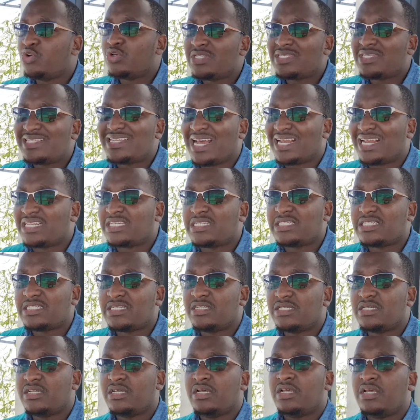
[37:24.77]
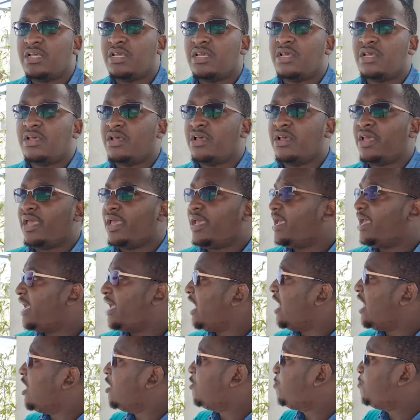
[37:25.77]
that
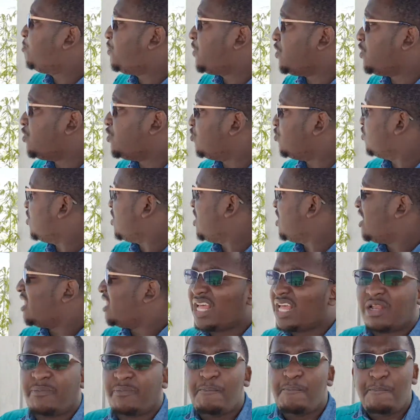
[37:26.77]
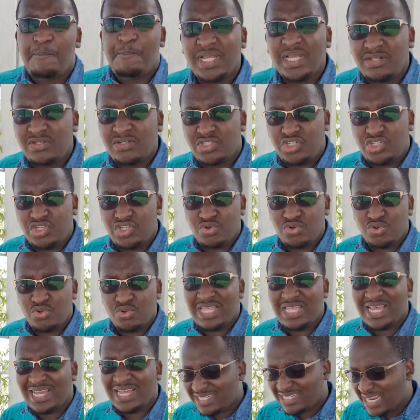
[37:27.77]
help you, that build you,
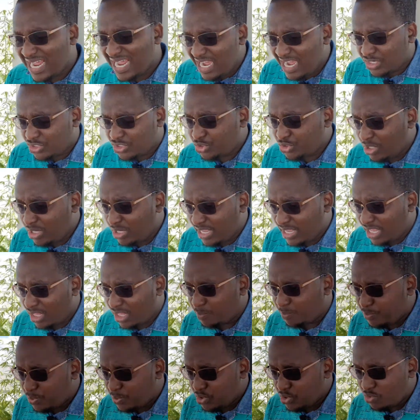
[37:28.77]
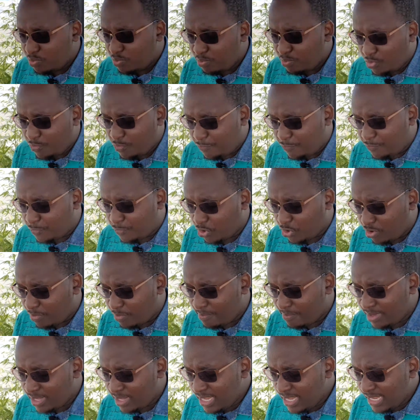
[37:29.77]
that actually help you move from
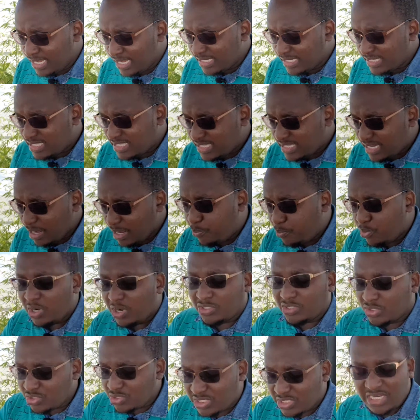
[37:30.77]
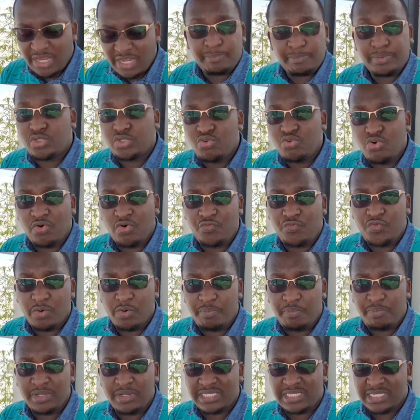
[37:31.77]
step 1 to step 2 of your
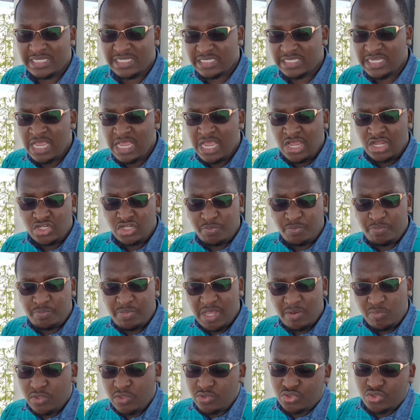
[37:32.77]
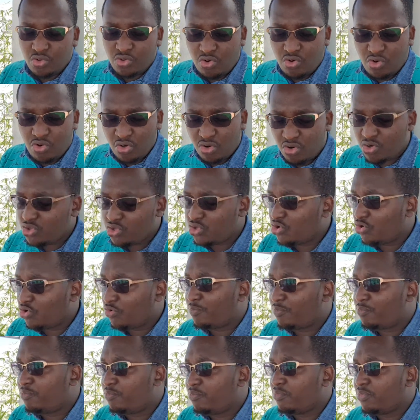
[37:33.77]
business, to be able to grow your
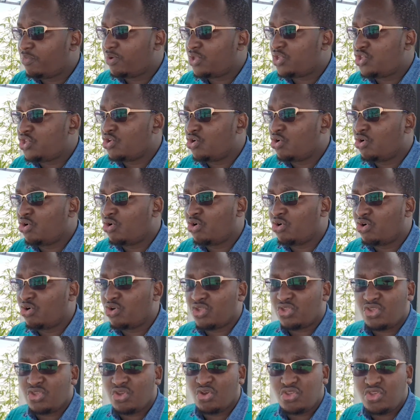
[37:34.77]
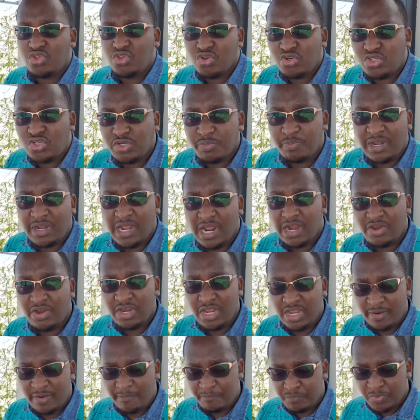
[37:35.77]
YouTube
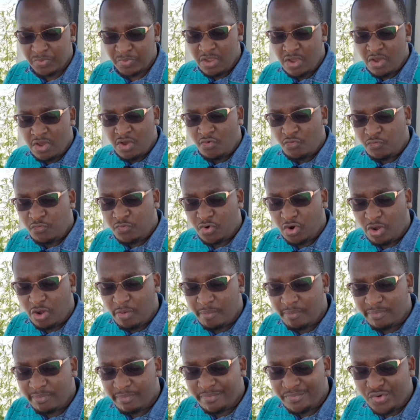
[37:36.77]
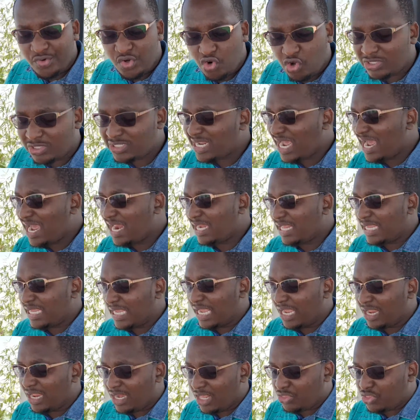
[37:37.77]
career from not earning
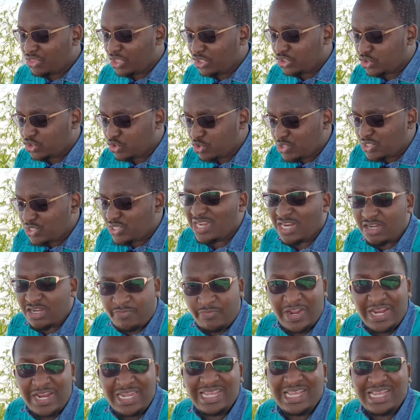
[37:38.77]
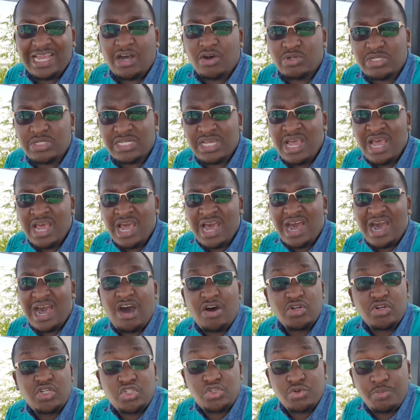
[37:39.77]
anything to start finding out how
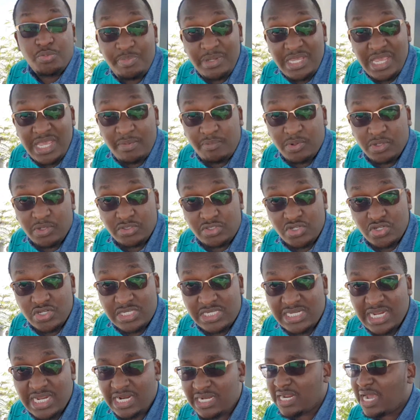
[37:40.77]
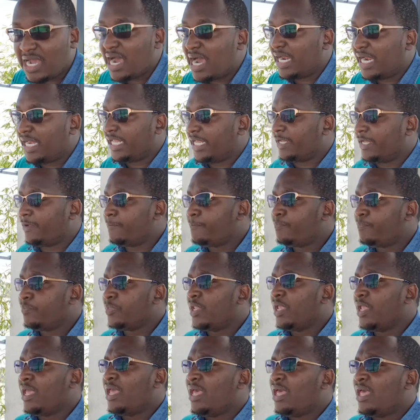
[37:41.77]
to be able to start earning.
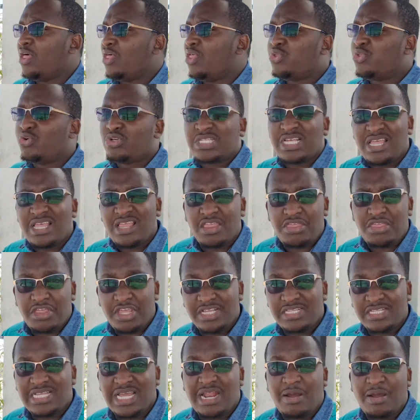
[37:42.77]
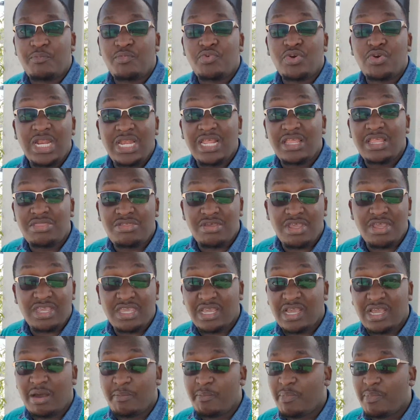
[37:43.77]
Those are the things that I'm really
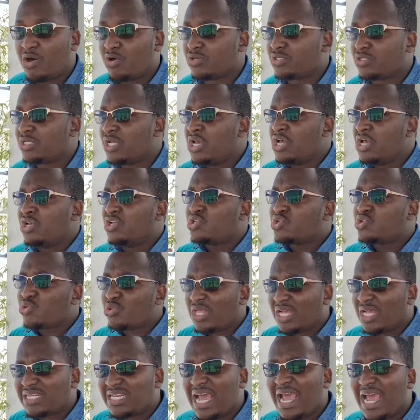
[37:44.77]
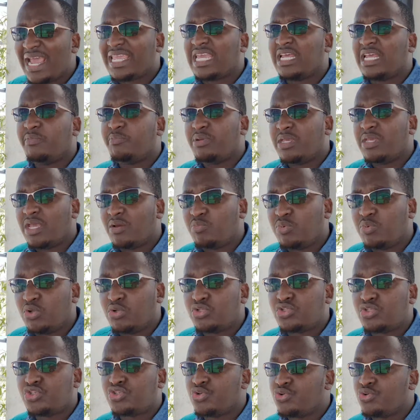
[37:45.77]
thinking about, so that I can be able
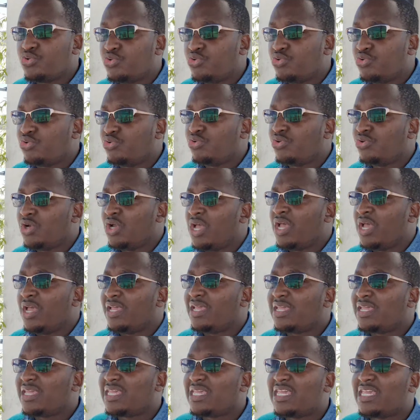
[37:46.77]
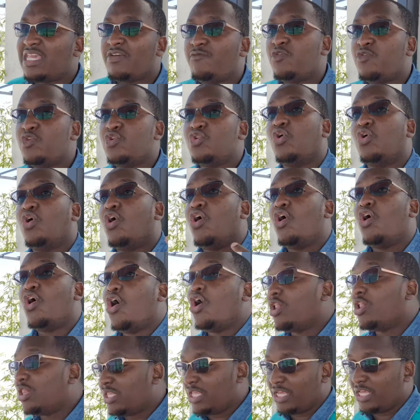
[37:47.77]
to give you
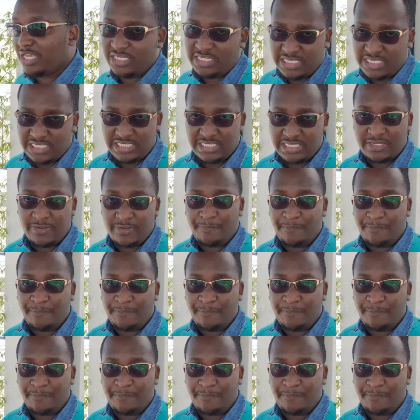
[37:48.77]
all this.